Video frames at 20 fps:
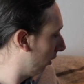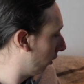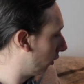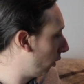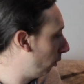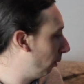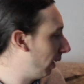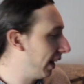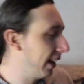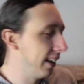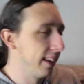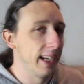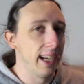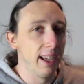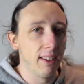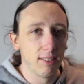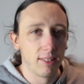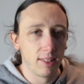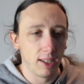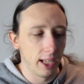do anything
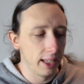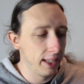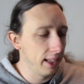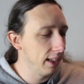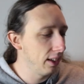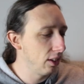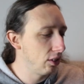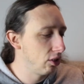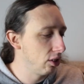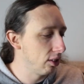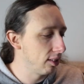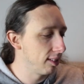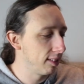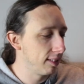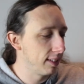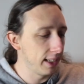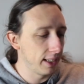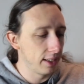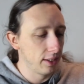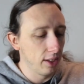else. And then I just
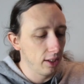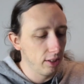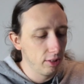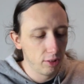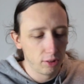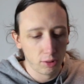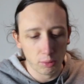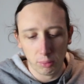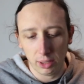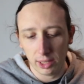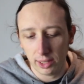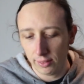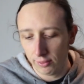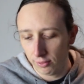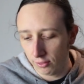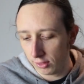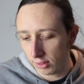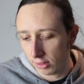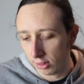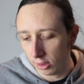stick those
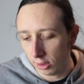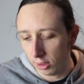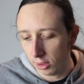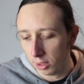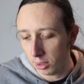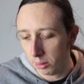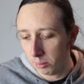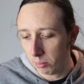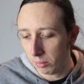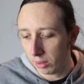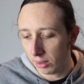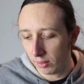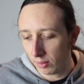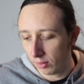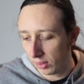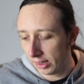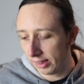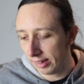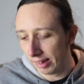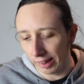with
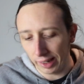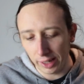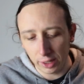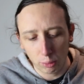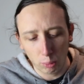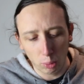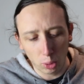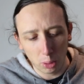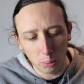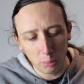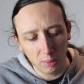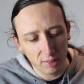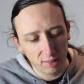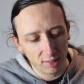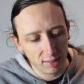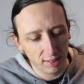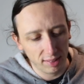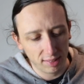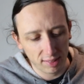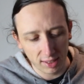these leg
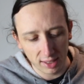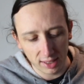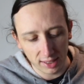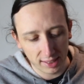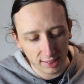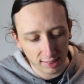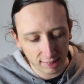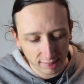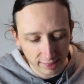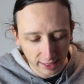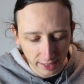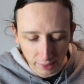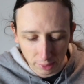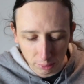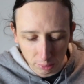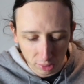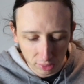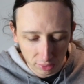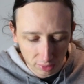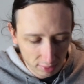warmers. These are Castelli
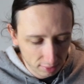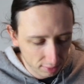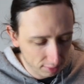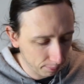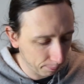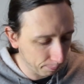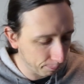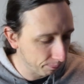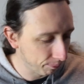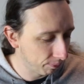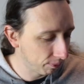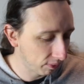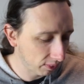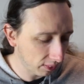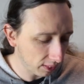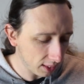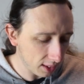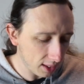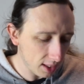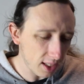ones.
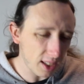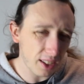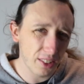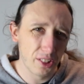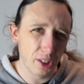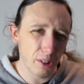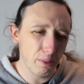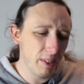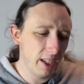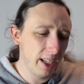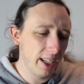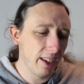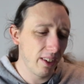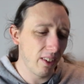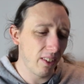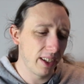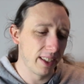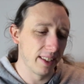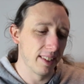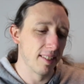Don't really
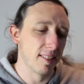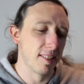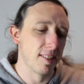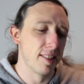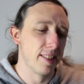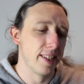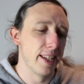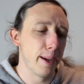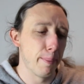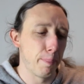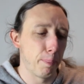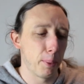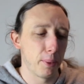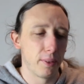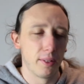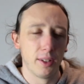like the zip